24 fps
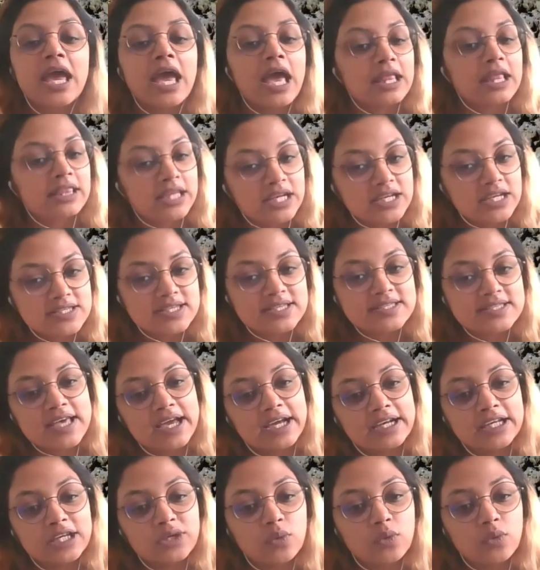And that is
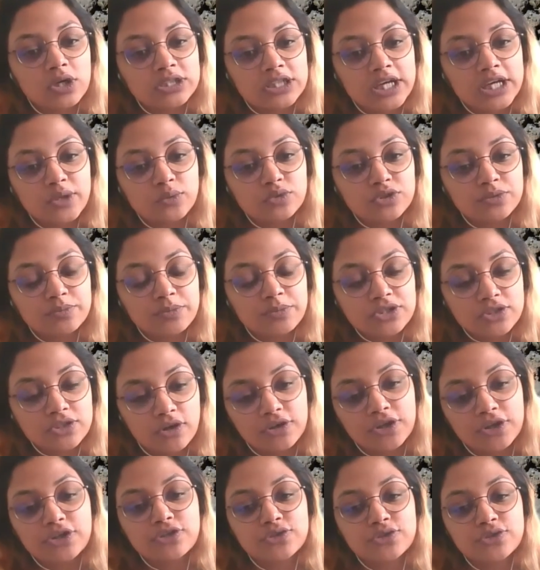exactly what I would be
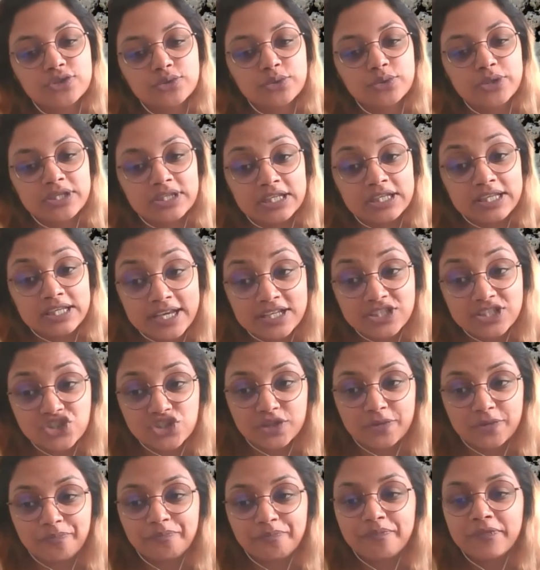talking to you in the
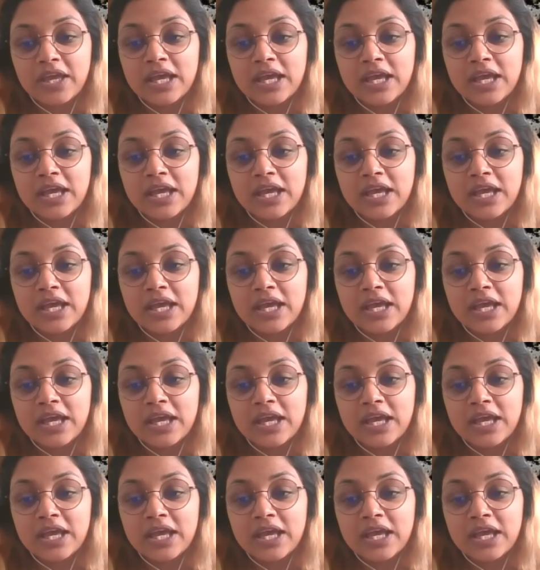lecture.